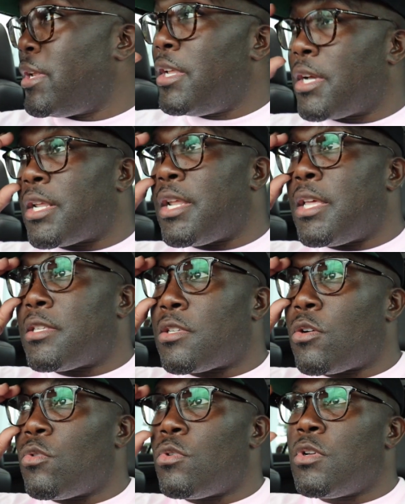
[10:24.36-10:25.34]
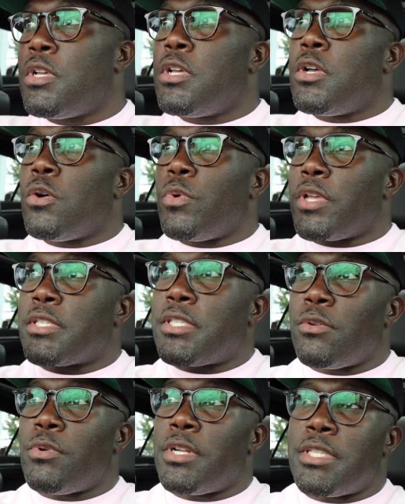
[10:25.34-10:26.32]
looking at, so we can
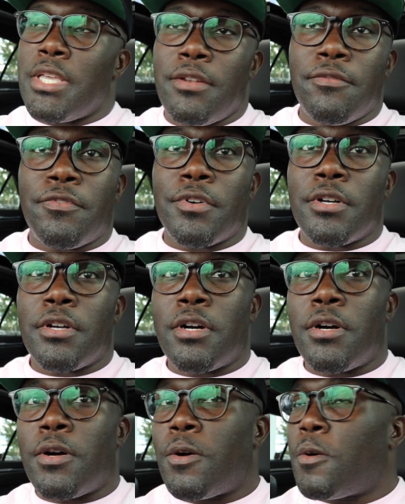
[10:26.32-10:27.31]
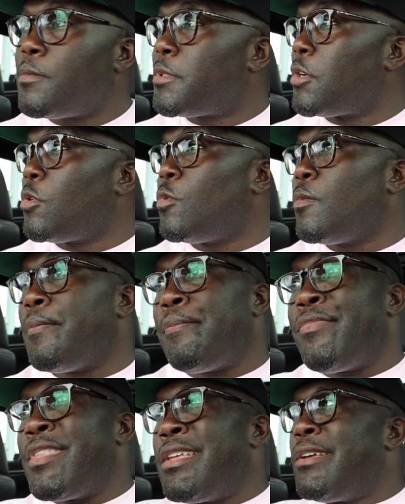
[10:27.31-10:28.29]
see what it's hitting for. Um, so
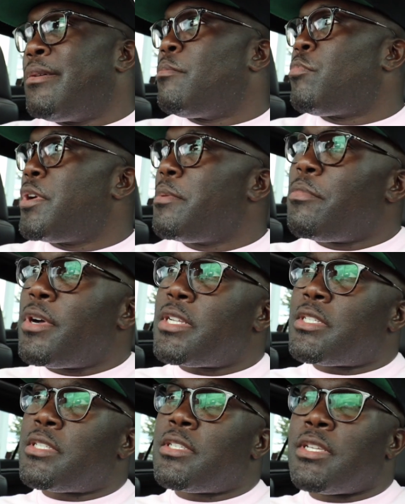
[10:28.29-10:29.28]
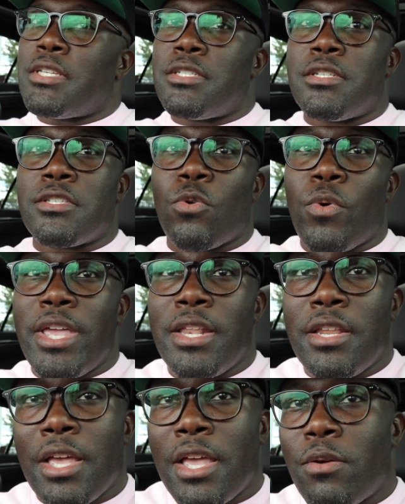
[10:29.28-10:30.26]
pretty much it's just a
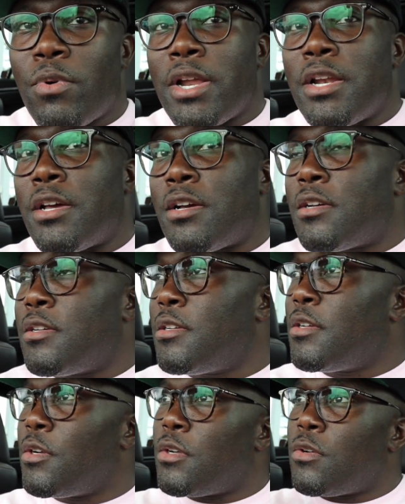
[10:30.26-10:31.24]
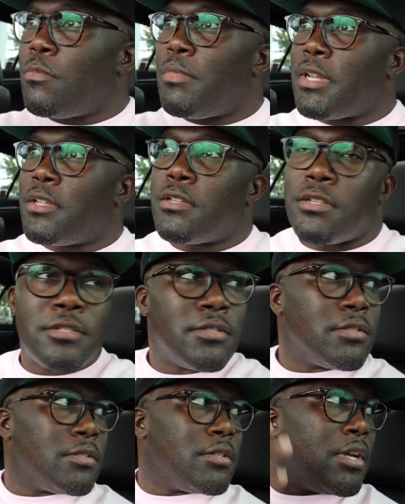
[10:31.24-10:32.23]
waiting game right now. About to,
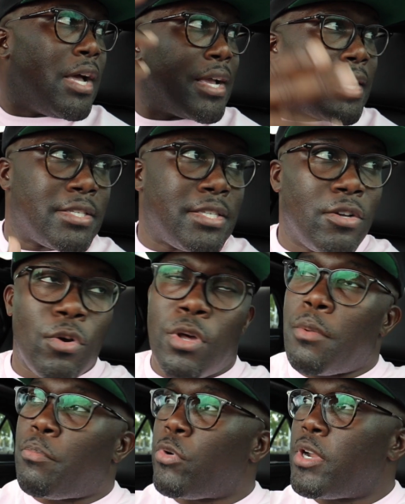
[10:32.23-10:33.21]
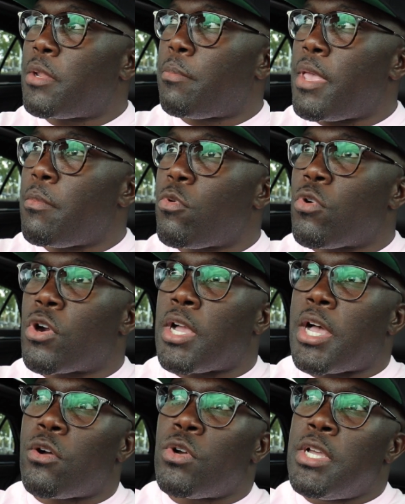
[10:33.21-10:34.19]
I guess he going to print the paperwork
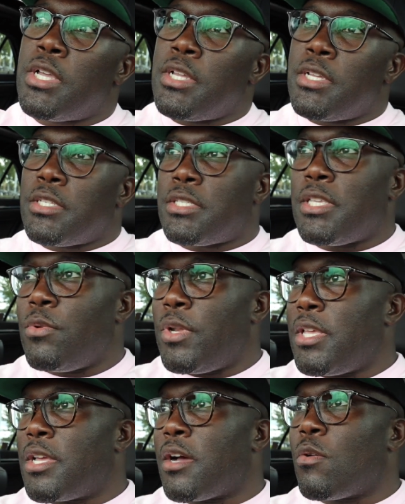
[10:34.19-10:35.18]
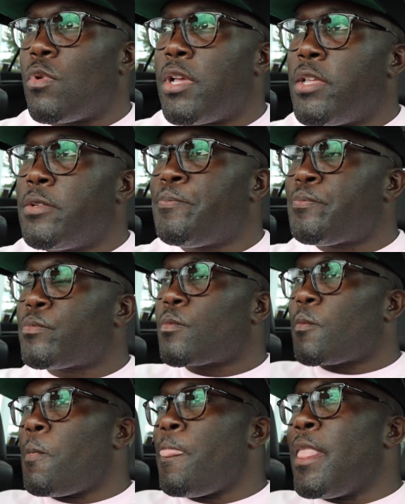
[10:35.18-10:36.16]
out, see what he come with.
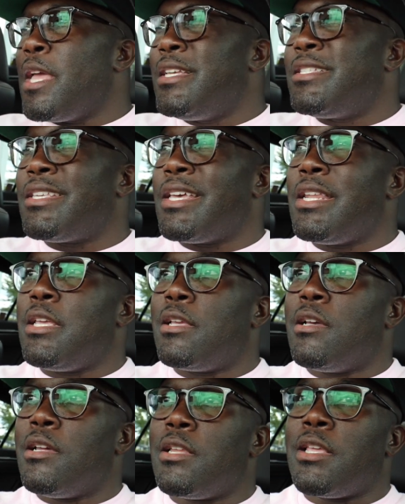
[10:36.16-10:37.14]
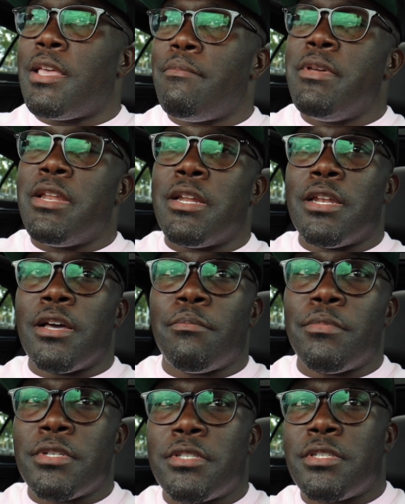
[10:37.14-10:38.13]
He said he couldn't give me the
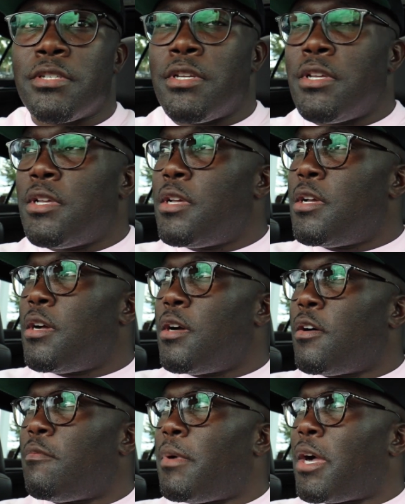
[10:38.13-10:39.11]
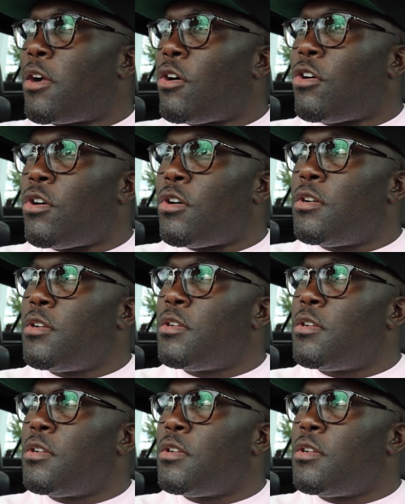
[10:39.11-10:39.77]
numbers of my car